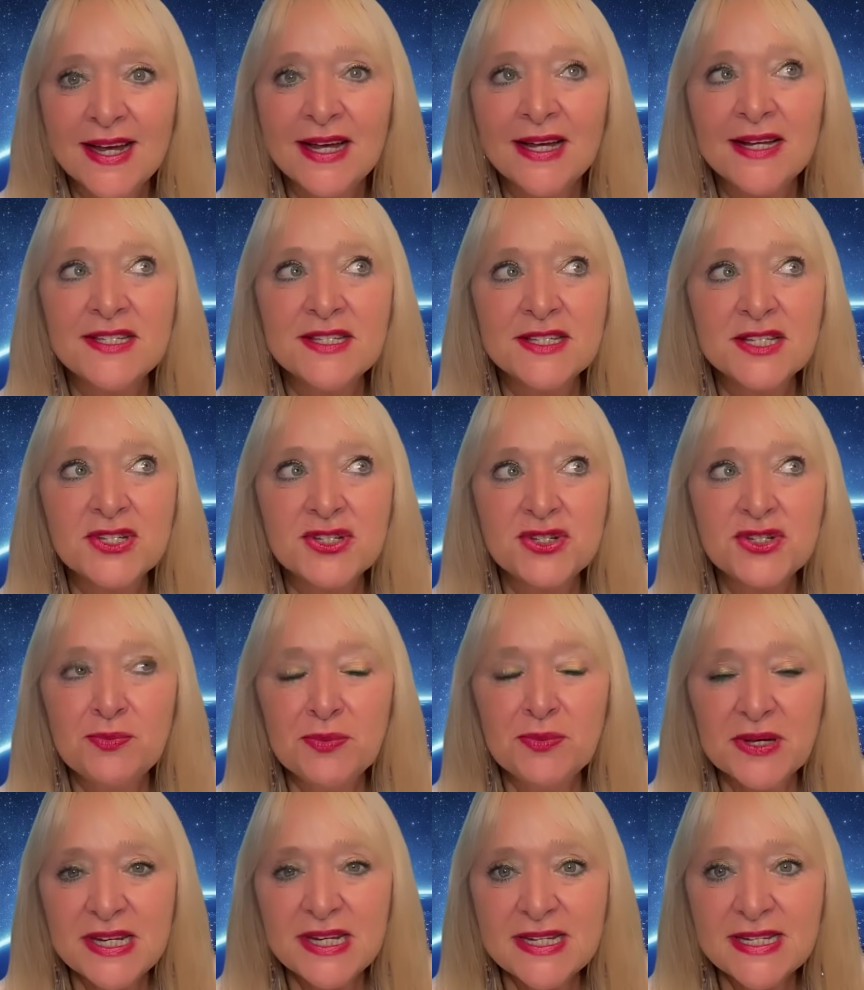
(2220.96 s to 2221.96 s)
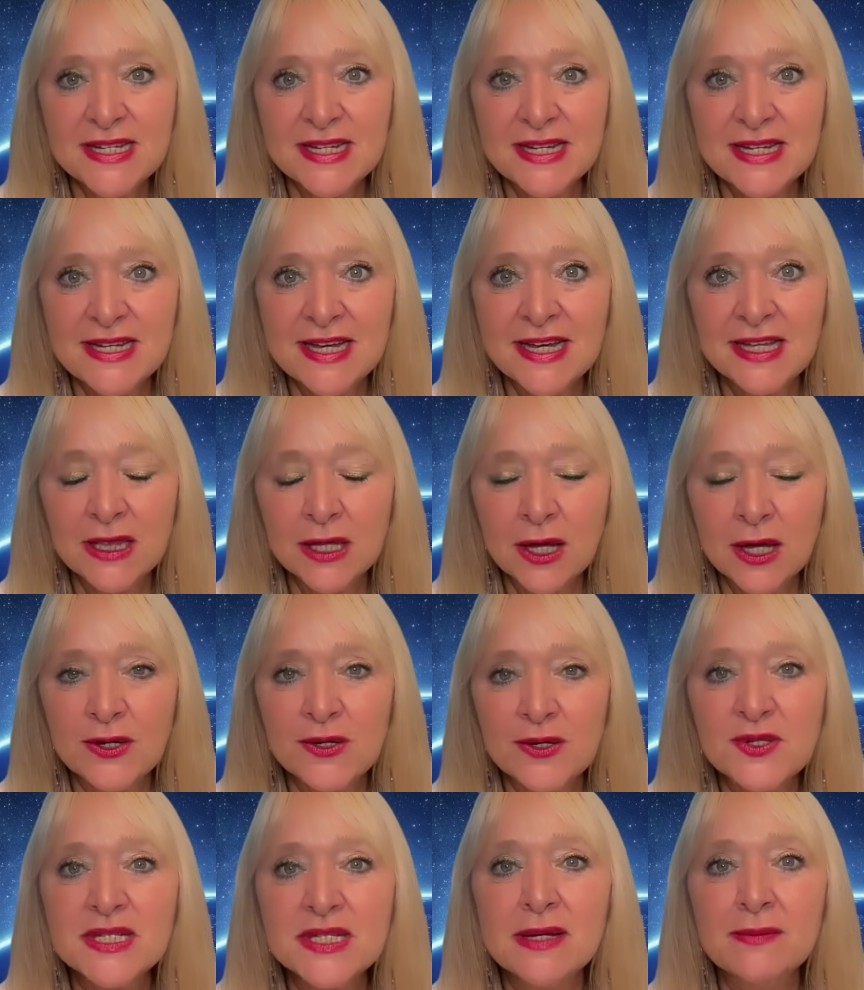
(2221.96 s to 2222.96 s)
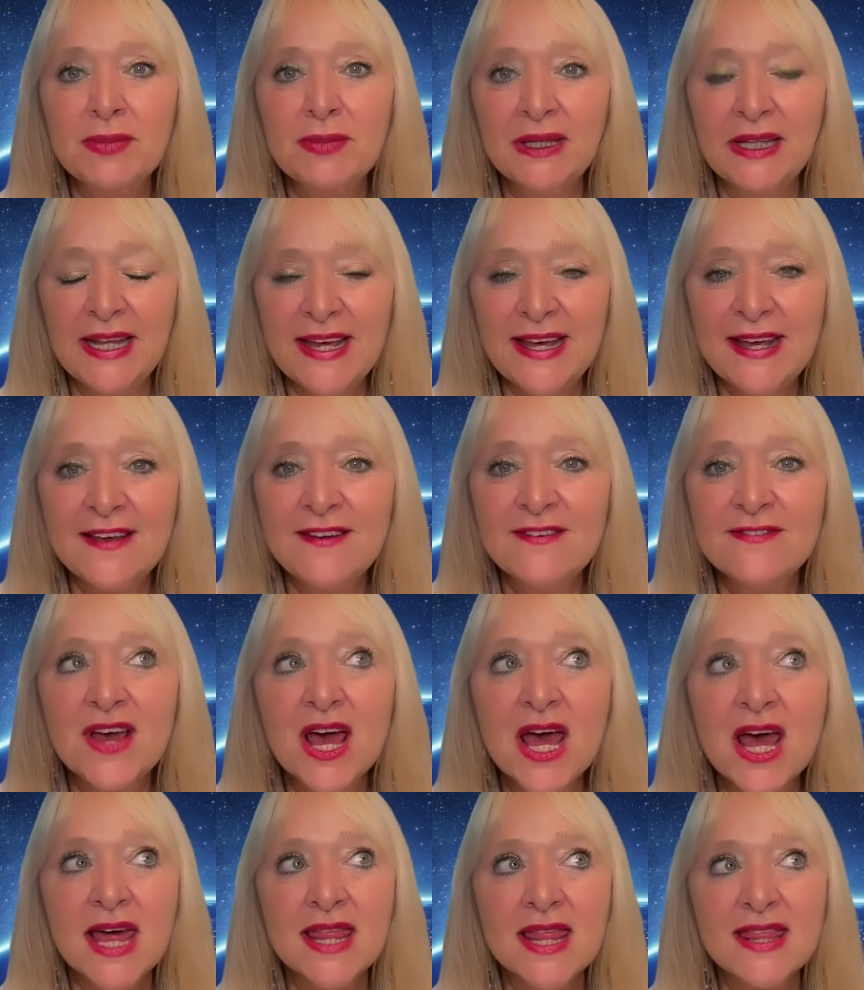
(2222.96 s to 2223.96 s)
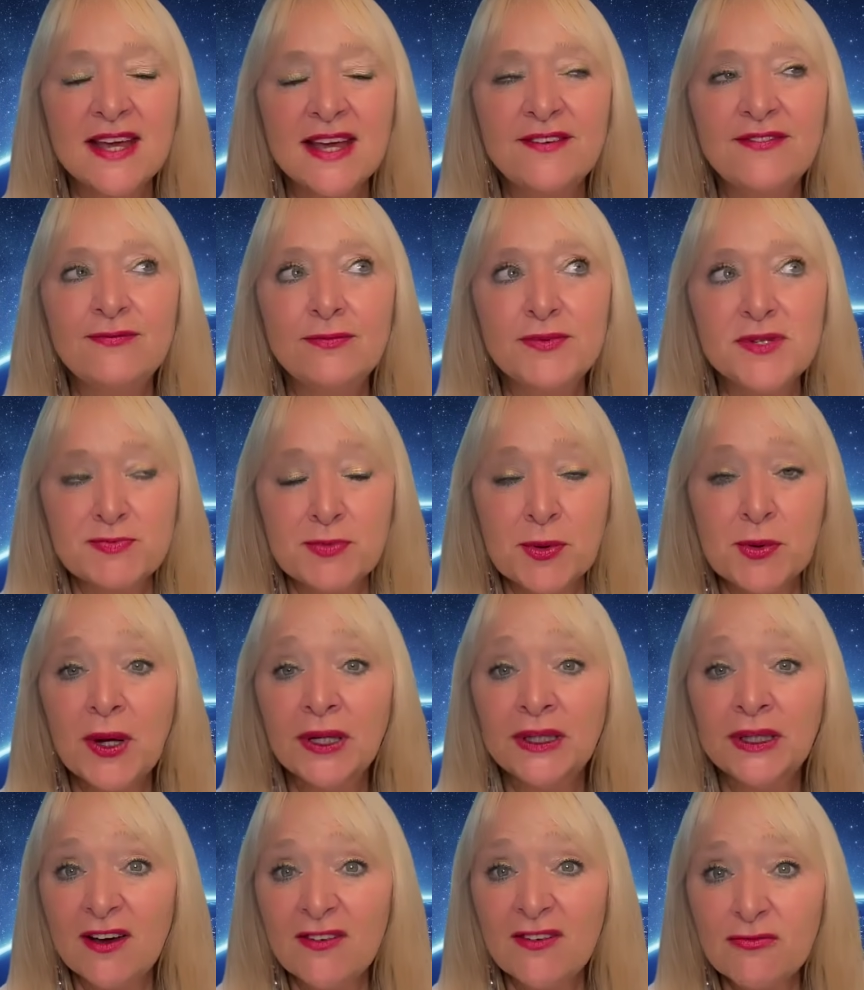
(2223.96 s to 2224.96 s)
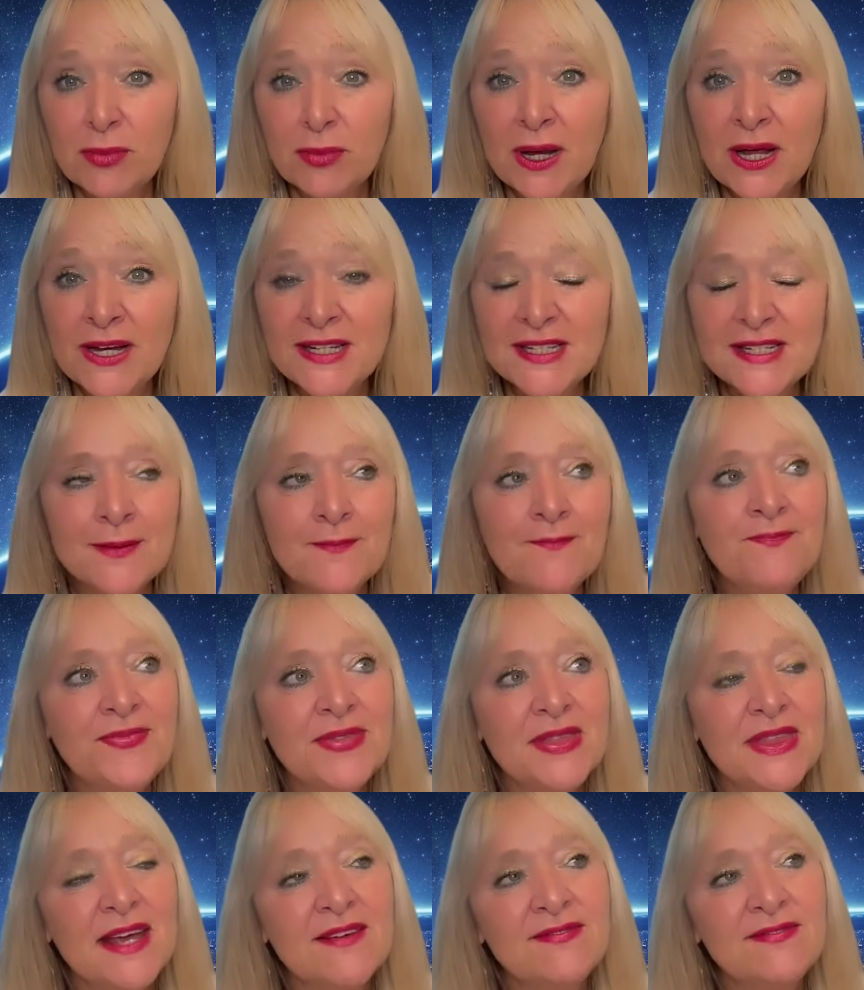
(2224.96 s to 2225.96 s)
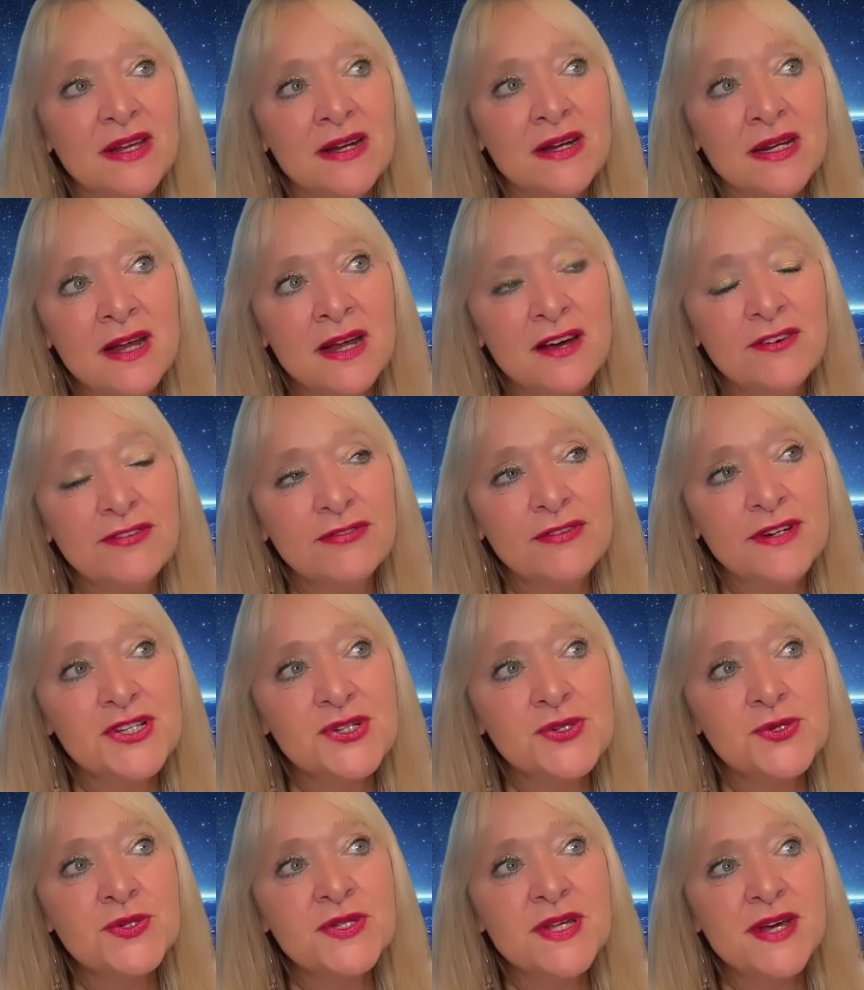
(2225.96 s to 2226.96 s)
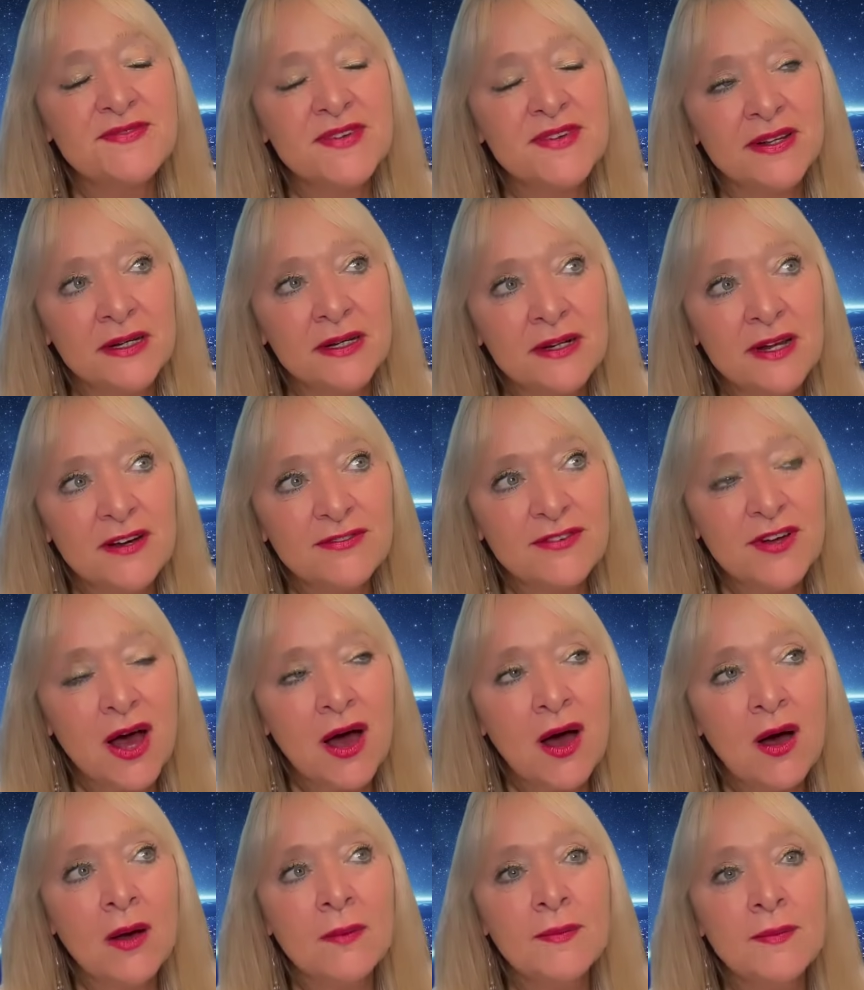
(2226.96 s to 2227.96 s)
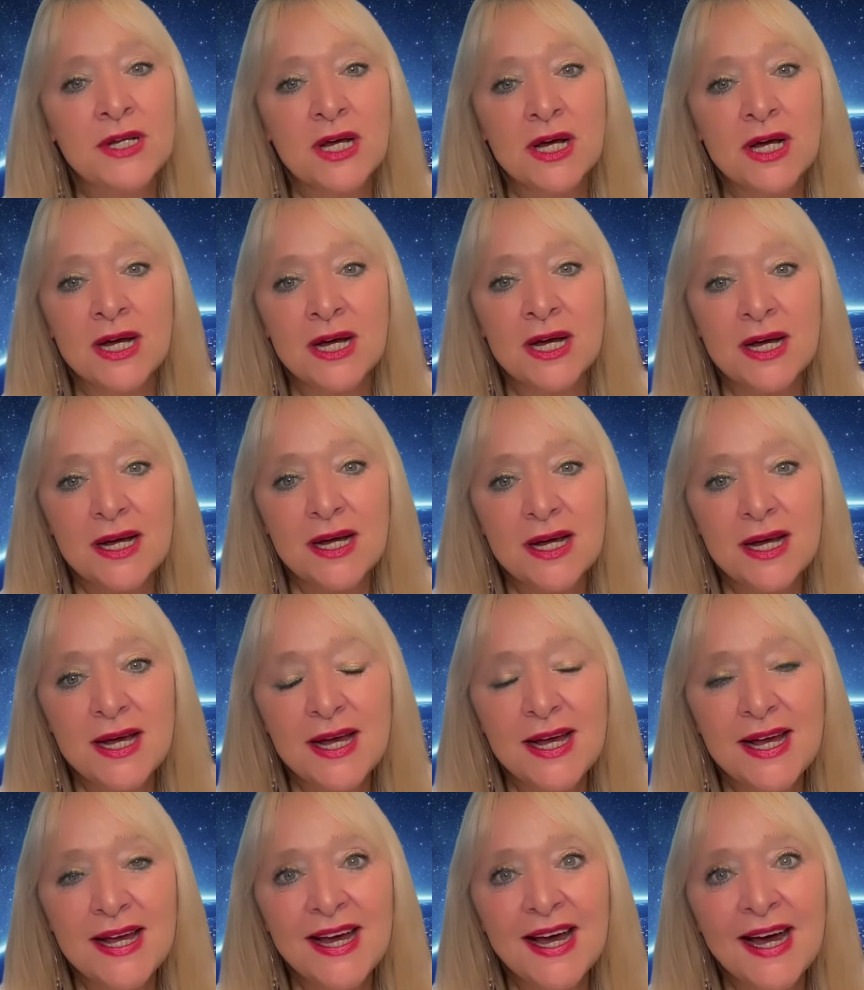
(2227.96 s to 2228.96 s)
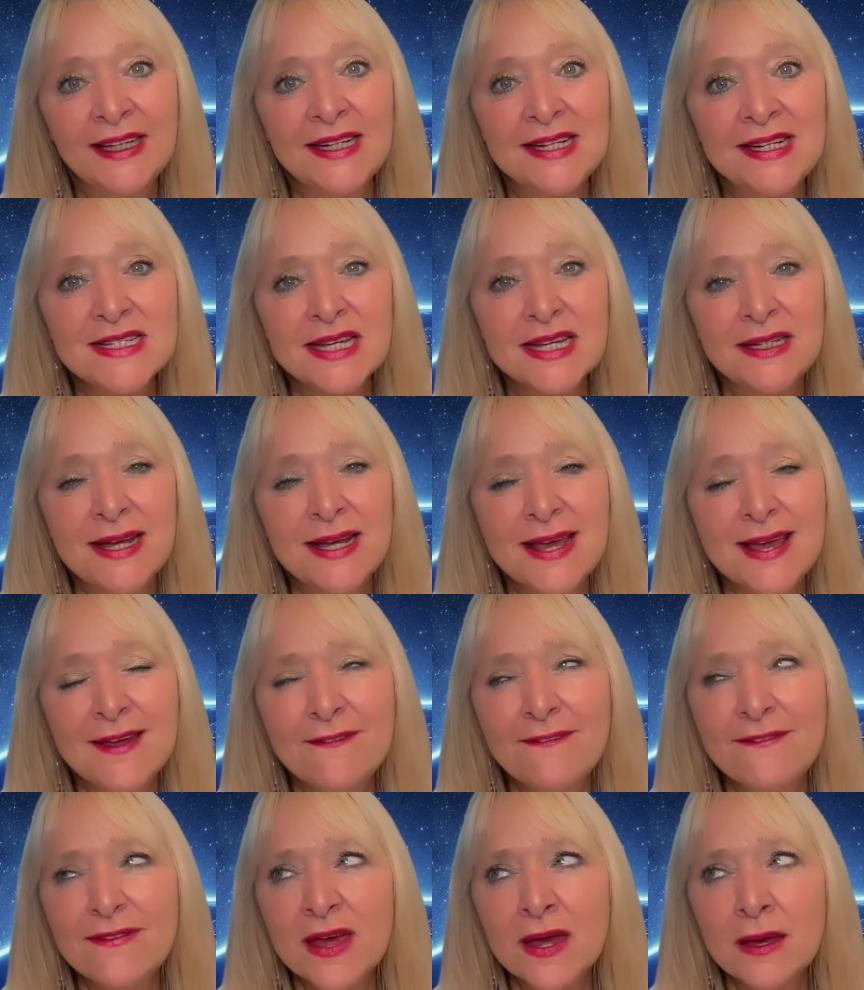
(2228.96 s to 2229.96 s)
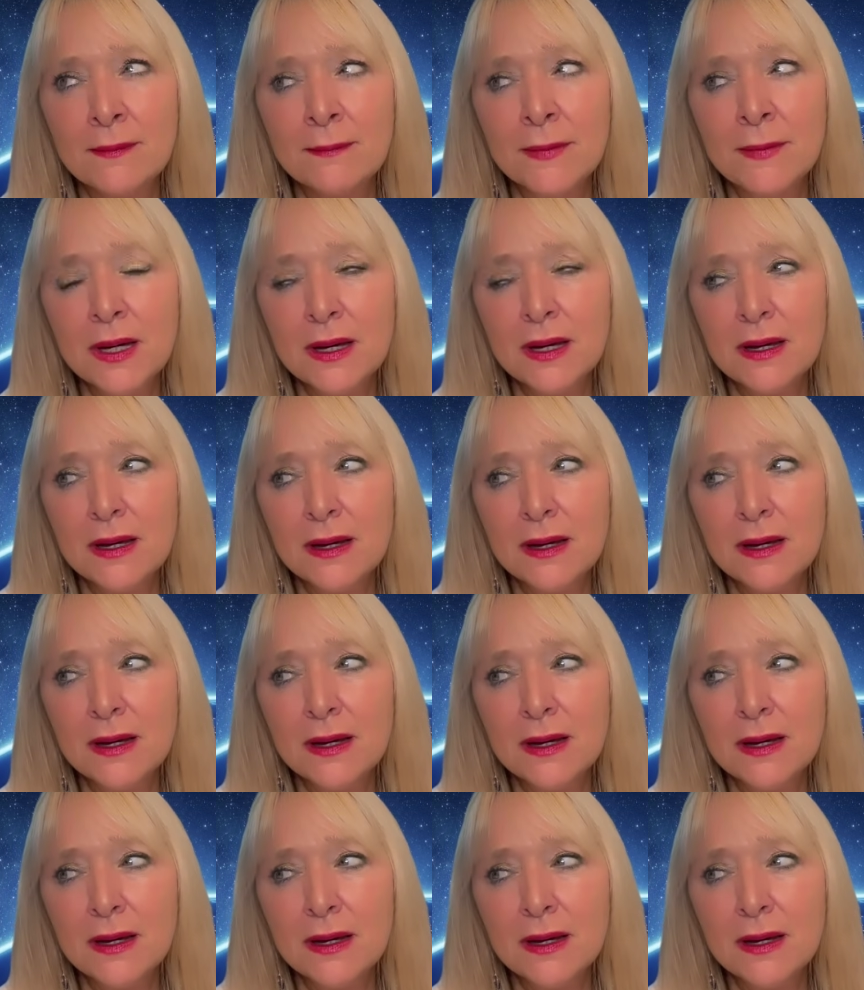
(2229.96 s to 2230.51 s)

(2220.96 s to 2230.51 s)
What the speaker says: is the stupidity in those that believe they've spilled enough blood, they've done enough ritual, they've done enough harm and hurt, and it's going to give them